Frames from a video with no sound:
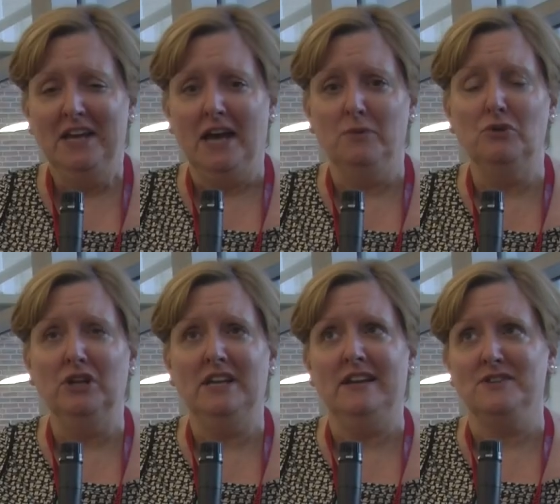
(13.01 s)
I'm
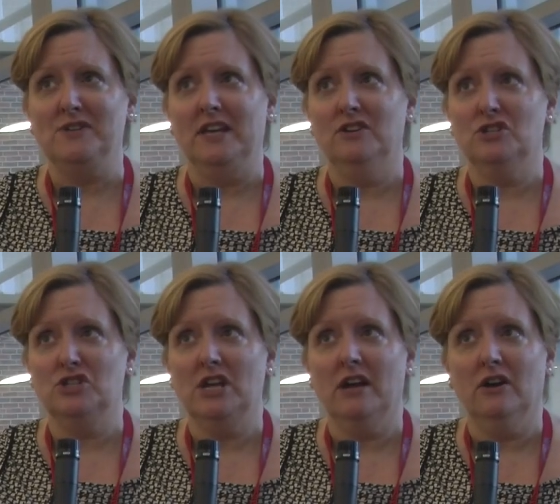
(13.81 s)
really excited to
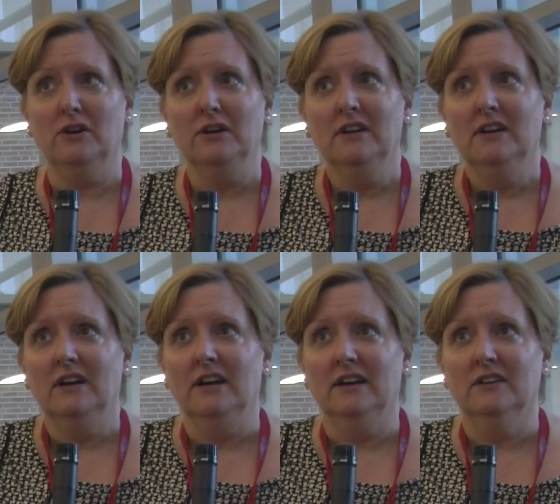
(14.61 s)
share
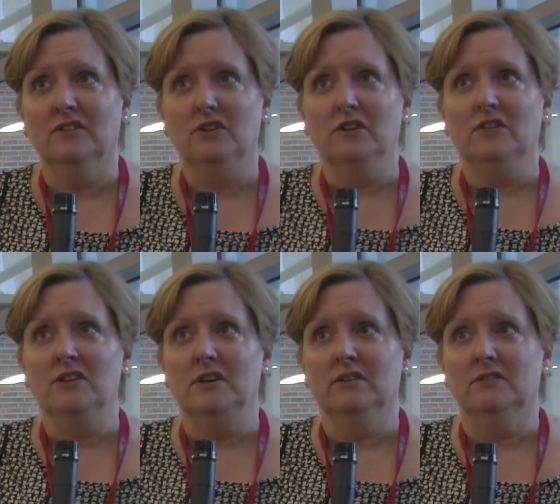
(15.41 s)
uh,
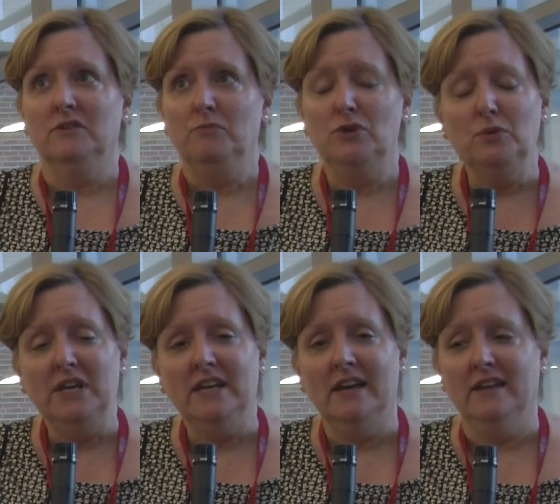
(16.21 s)
the
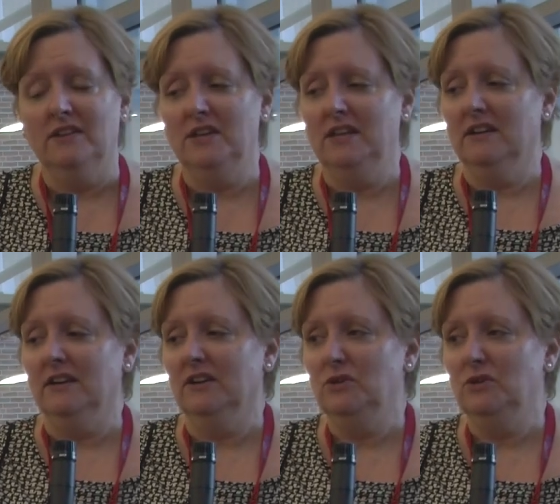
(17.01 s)
beauty and the uh,